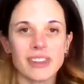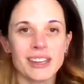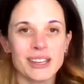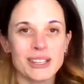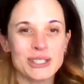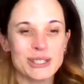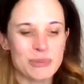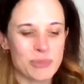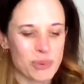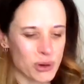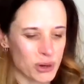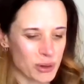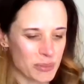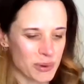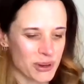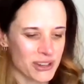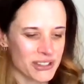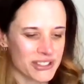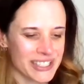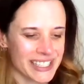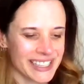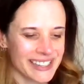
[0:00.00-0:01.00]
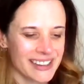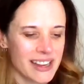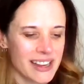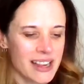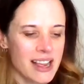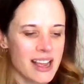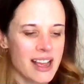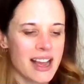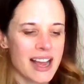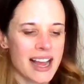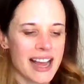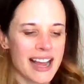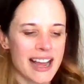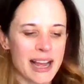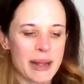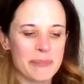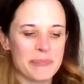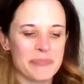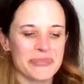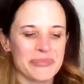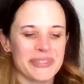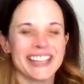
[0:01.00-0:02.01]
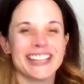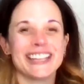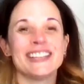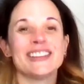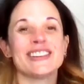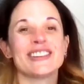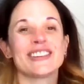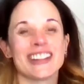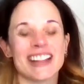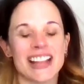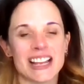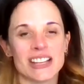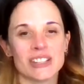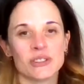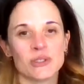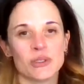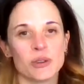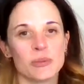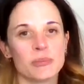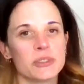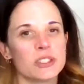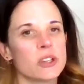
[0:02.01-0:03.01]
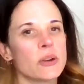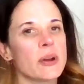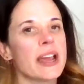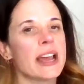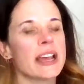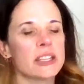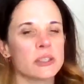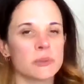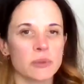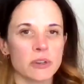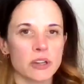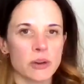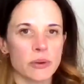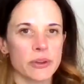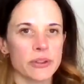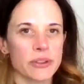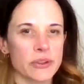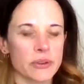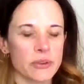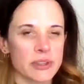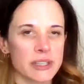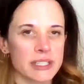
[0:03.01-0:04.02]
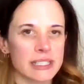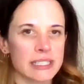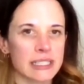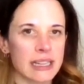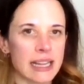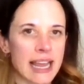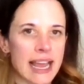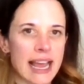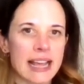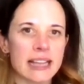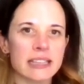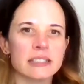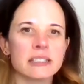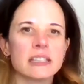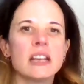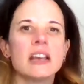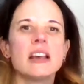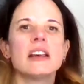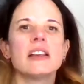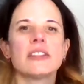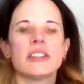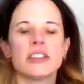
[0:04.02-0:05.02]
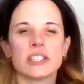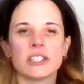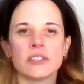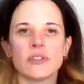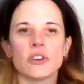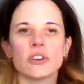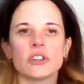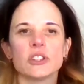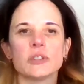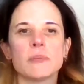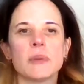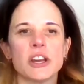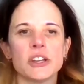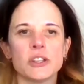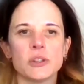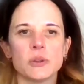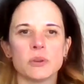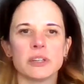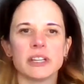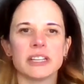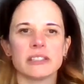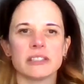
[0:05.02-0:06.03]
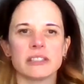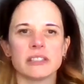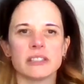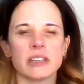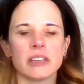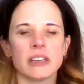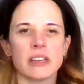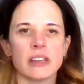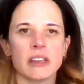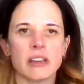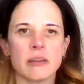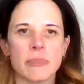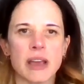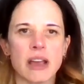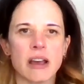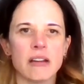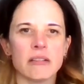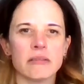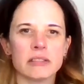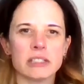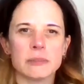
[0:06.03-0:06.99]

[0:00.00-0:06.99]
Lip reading: support person in your classroom. So as we're going through this class, this first module gets us thinking about